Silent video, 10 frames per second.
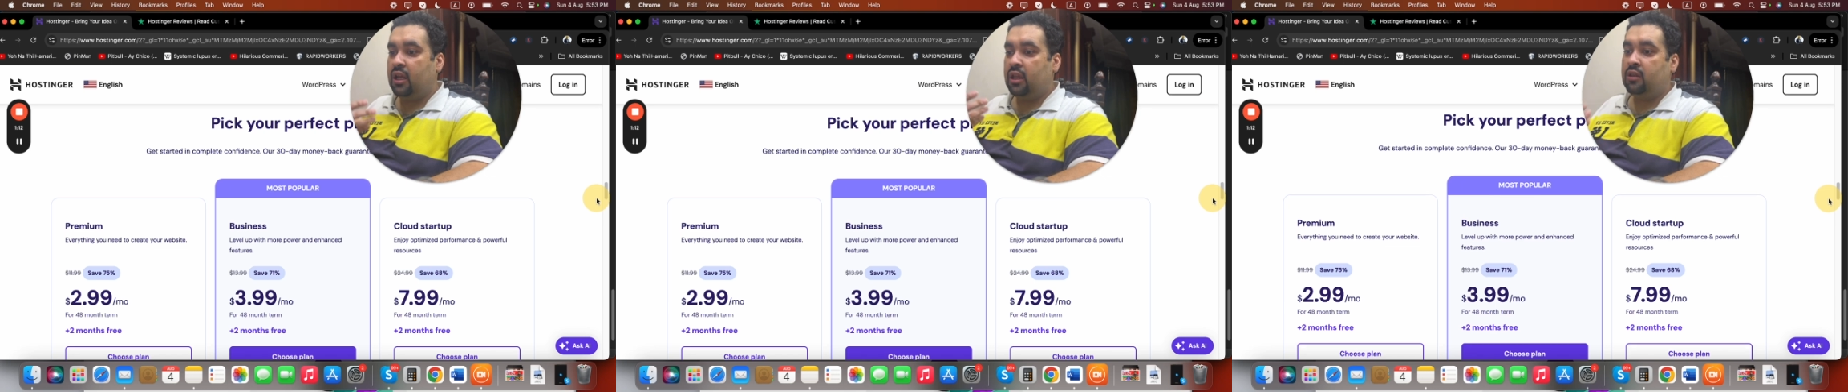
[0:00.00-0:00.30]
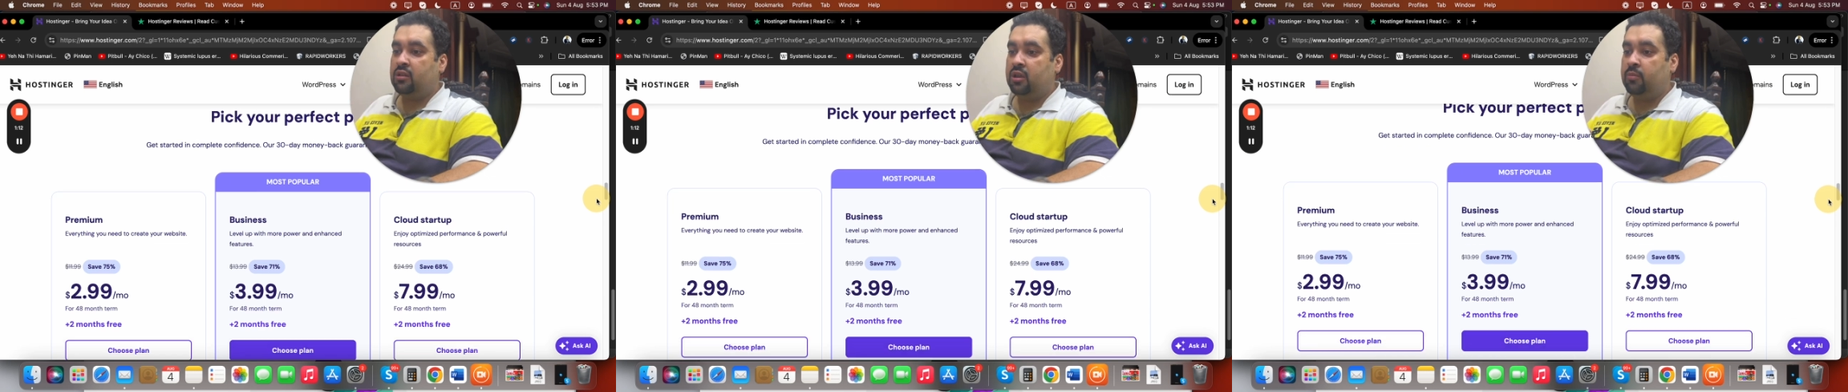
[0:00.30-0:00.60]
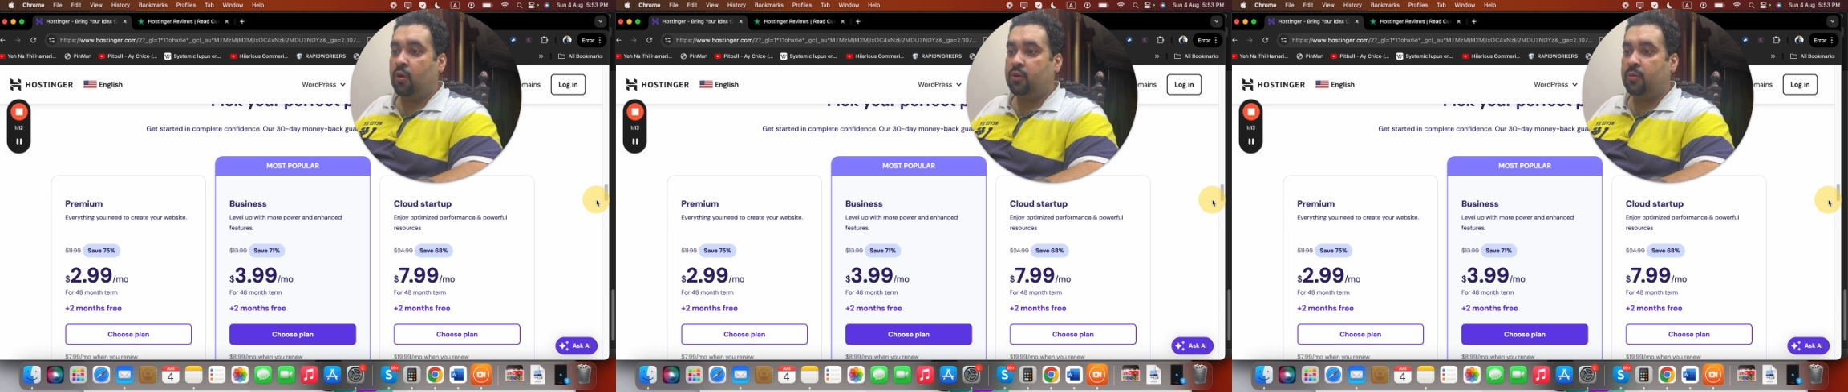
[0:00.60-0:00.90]
are the three
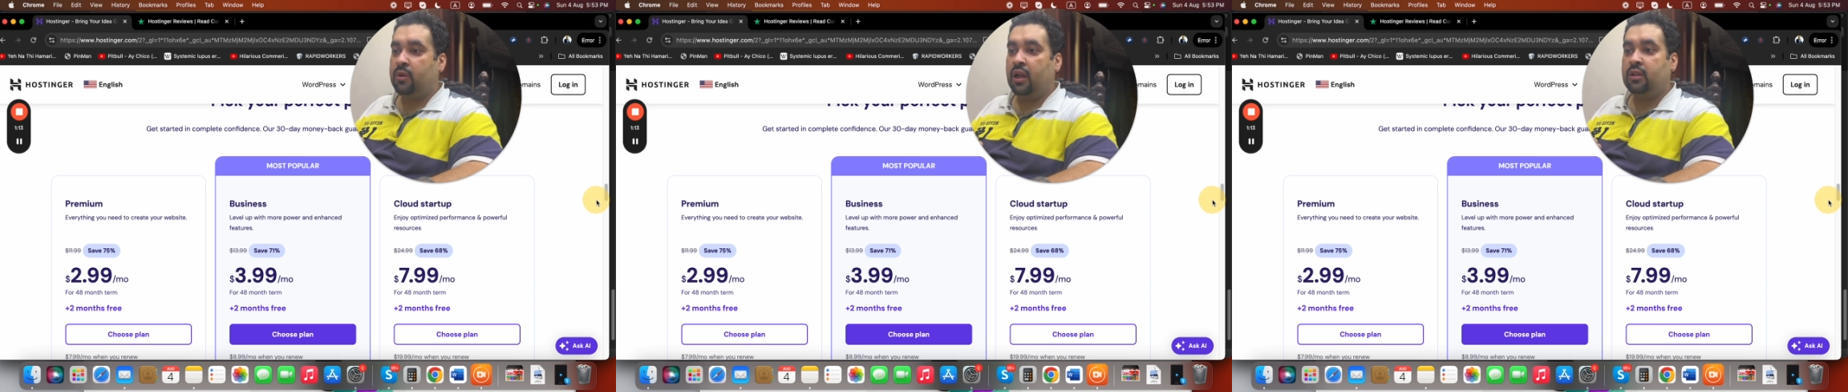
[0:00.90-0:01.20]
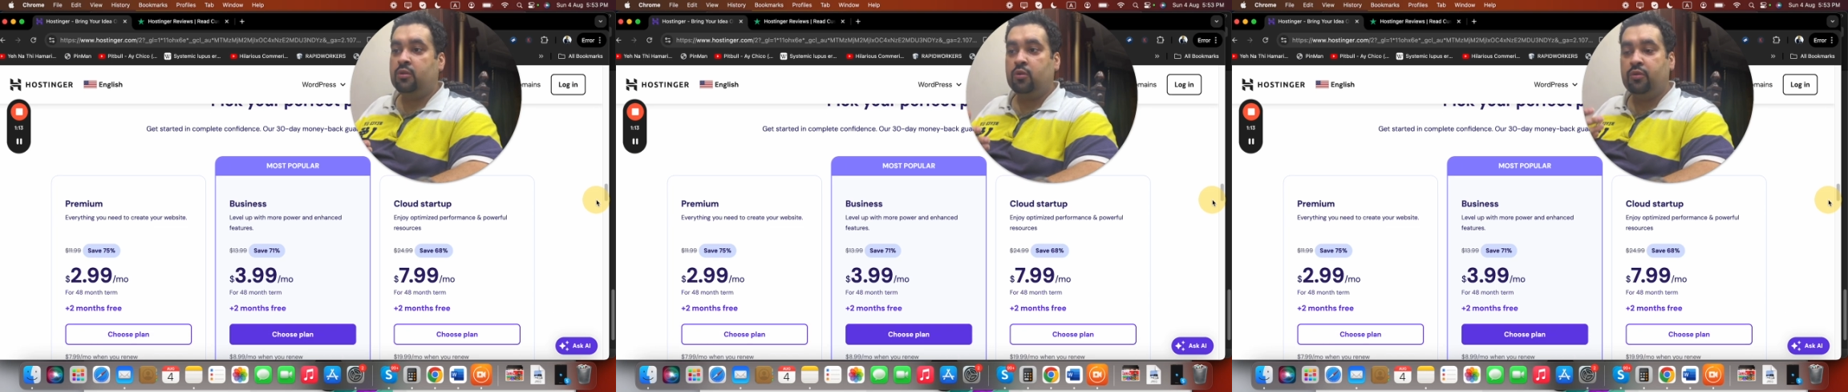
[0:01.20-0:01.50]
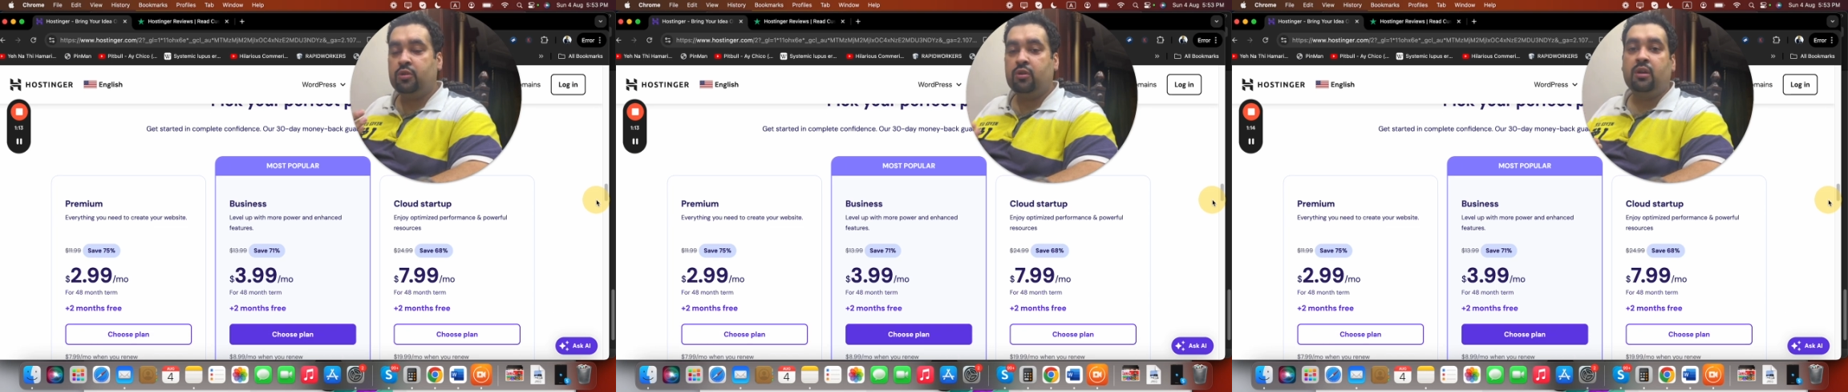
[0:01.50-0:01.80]
popular plans through
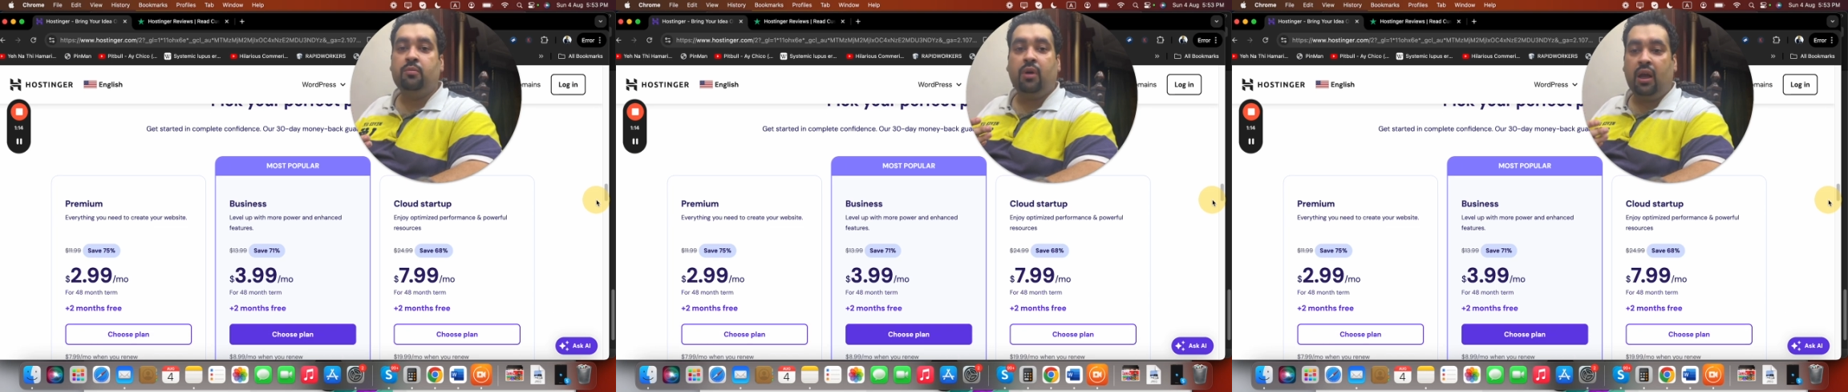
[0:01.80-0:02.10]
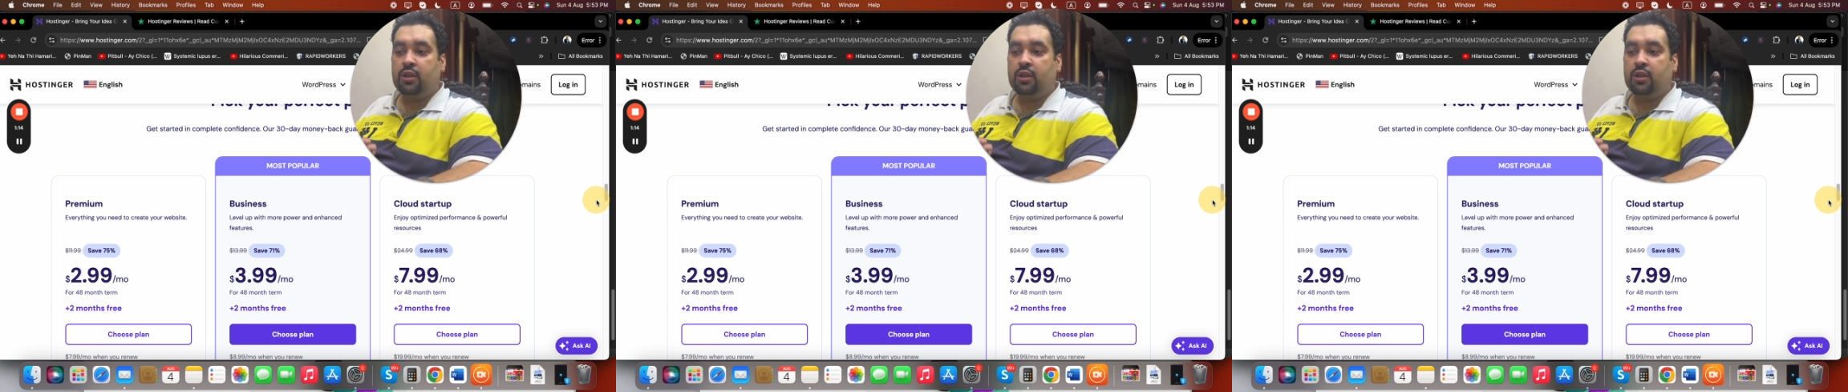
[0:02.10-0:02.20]
which you can buy